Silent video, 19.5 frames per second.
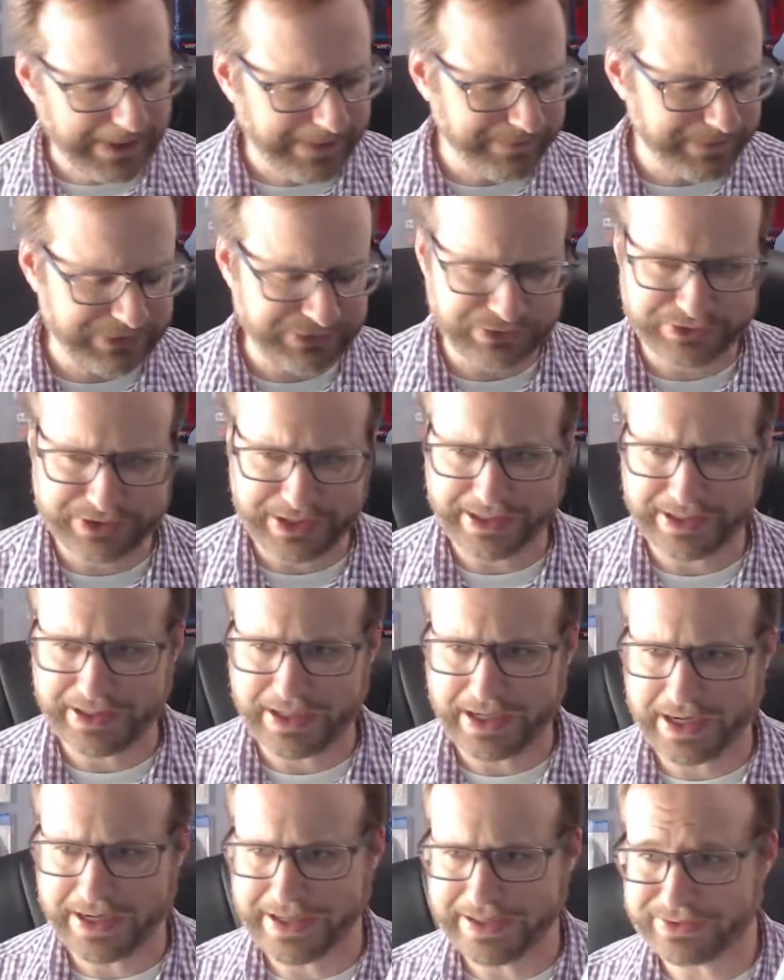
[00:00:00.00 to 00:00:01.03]
this was taking a
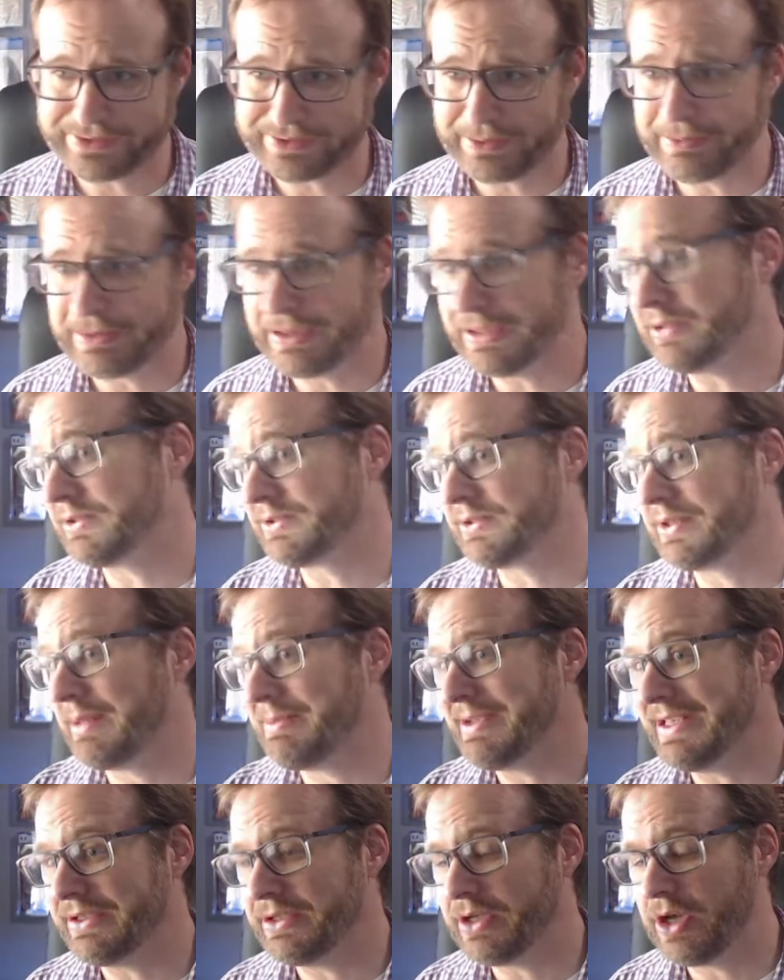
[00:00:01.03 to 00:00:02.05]
hiatus. Let me just let
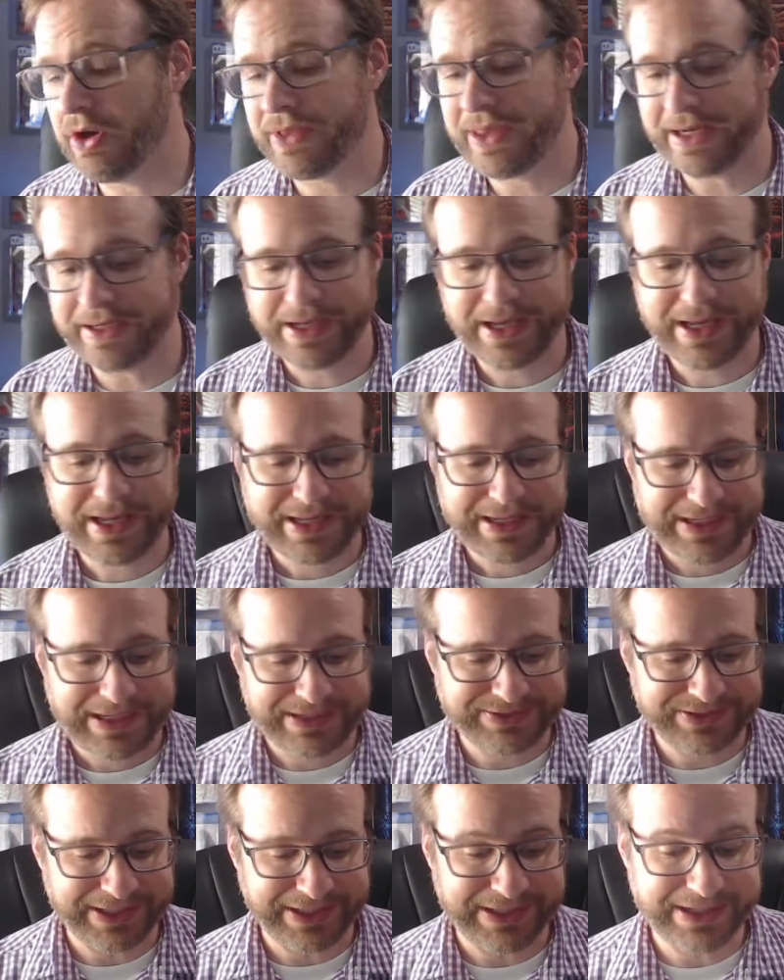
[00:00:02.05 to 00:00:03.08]
me know that
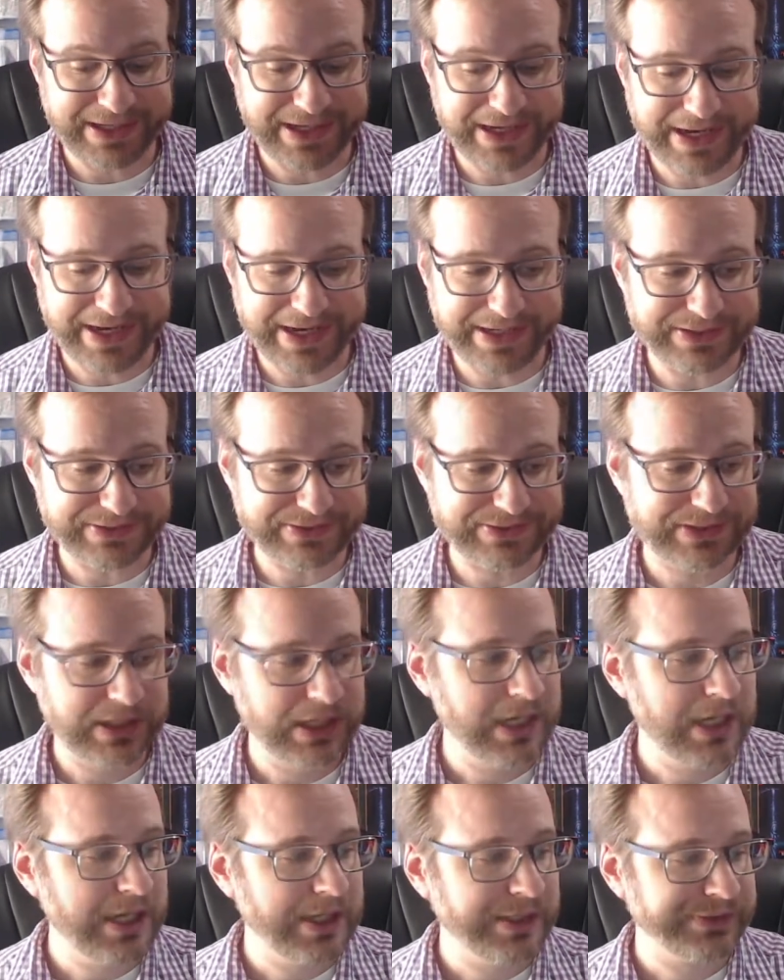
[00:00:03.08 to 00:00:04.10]
it's taking a hiatus.
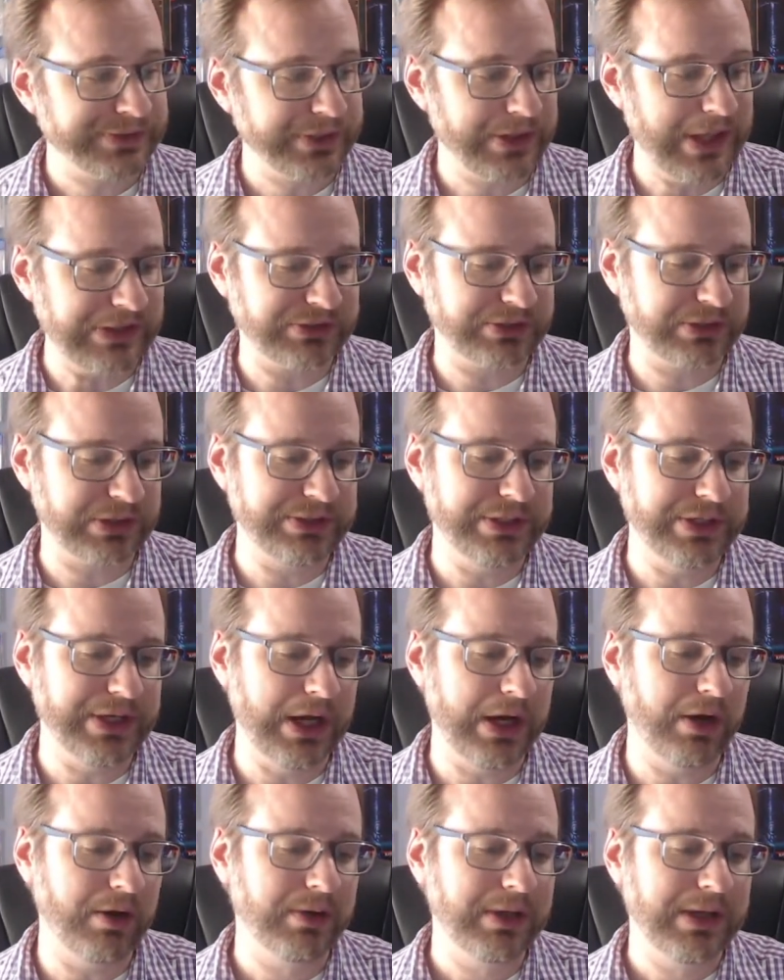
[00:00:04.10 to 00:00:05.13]
So that's good to
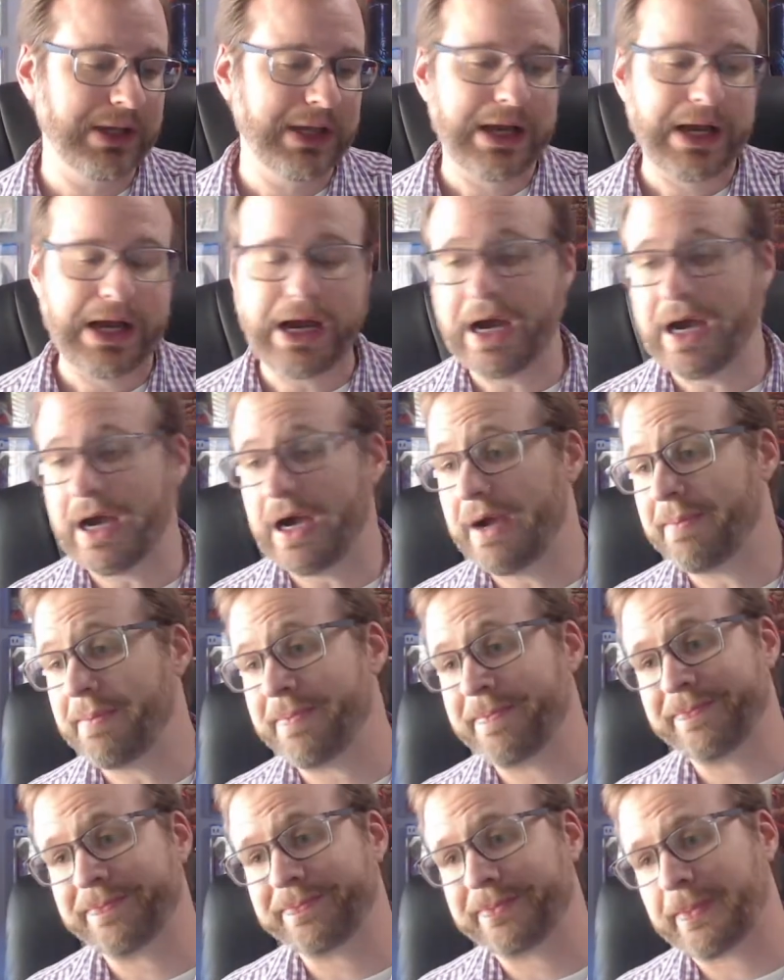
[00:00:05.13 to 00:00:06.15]
know.
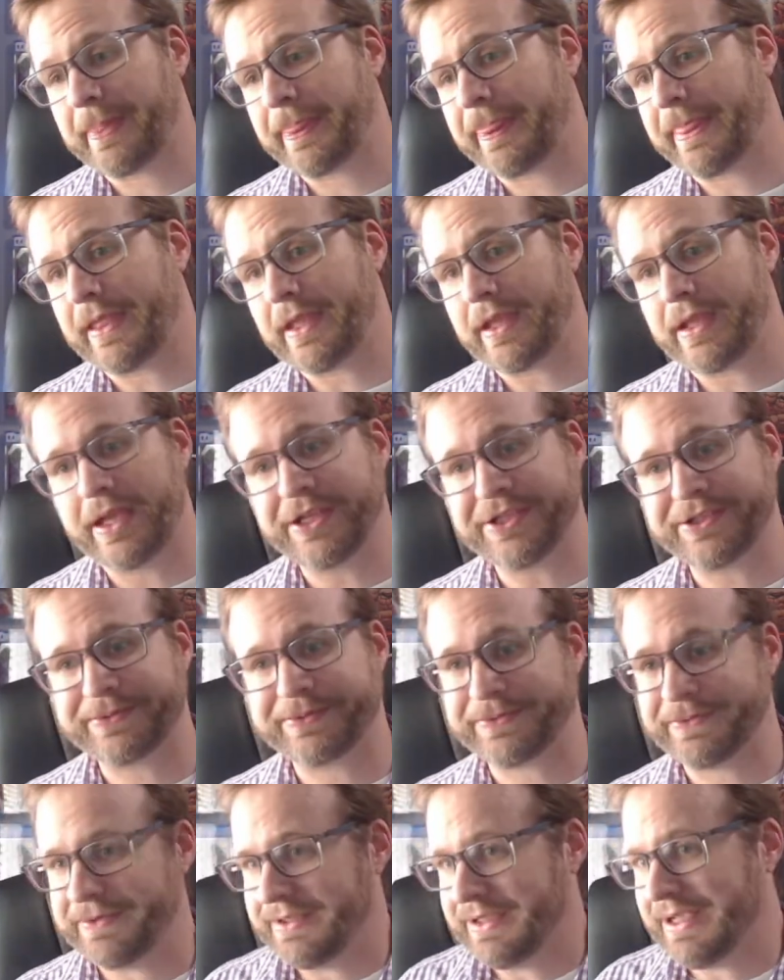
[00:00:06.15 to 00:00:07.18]
Um,
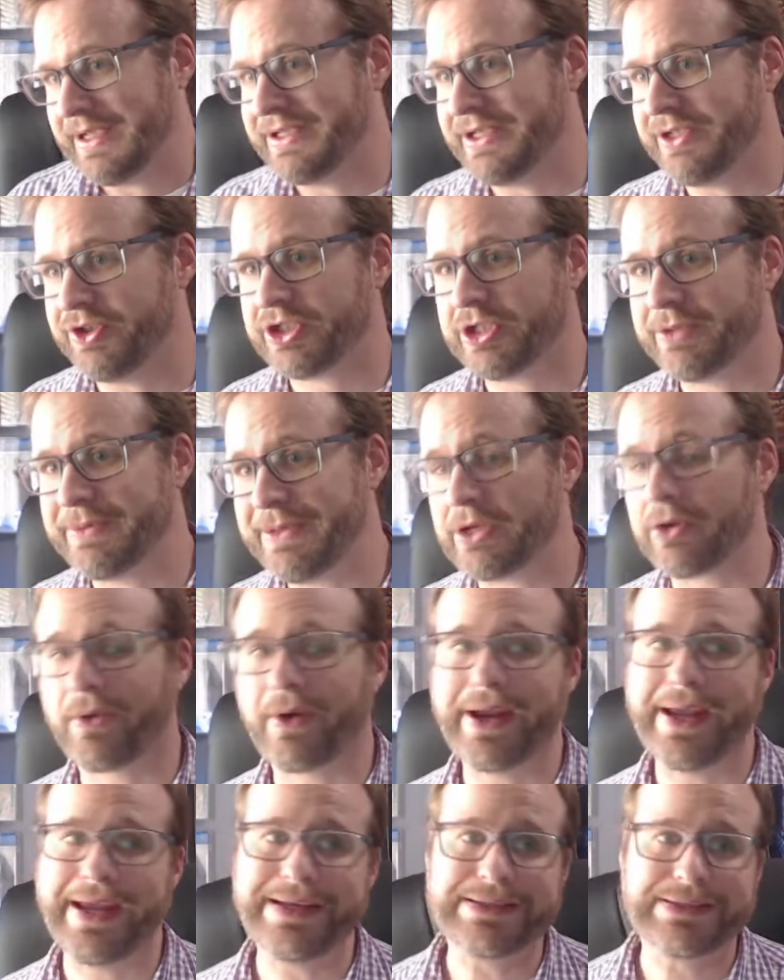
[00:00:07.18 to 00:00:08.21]
it's continues to be
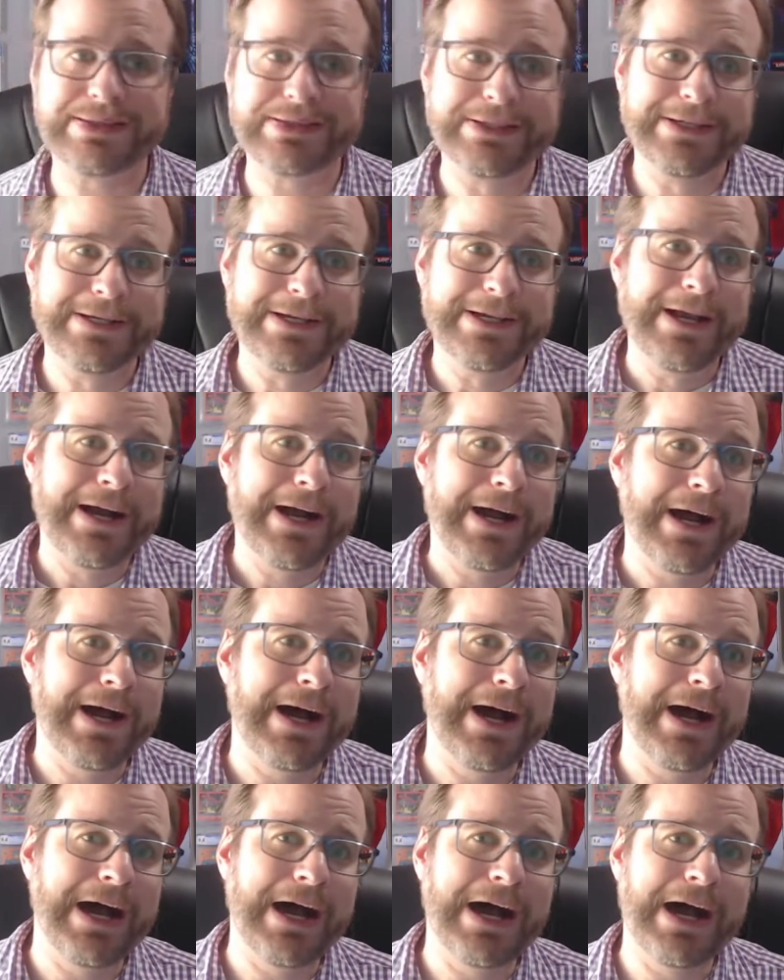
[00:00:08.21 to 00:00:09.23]
great.
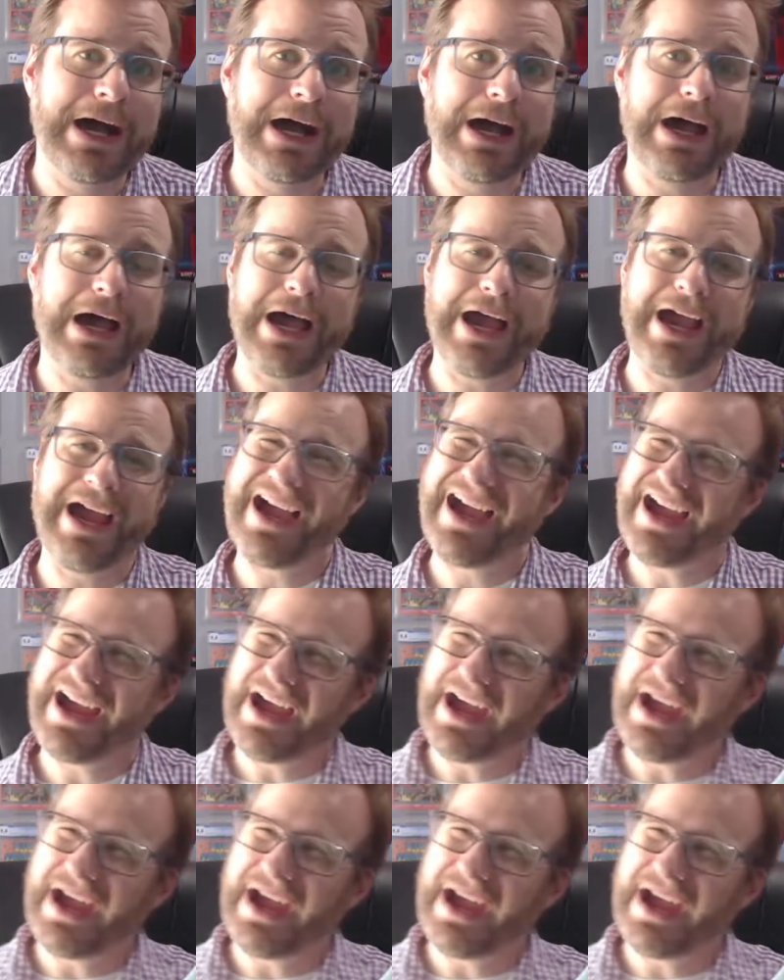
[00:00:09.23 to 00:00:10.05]
Uh, I,